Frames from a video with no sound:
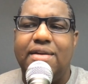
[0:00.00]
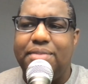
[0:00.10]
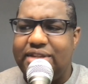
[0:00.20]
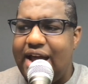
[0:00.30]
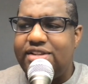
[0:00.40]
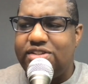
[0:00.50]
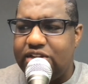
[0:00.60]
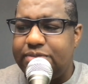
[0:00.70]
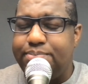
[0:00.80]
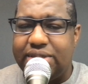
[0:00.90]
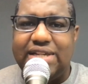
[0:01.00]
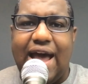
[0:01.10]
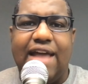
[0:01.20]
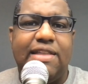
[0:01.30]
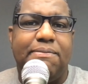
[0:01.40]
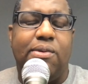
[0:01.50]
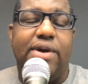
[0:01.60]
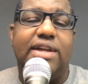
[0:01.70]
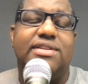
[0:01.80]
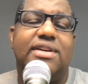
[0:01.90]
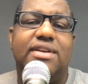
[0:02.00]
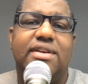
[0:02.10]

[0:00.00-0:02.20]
But that's just beside the point.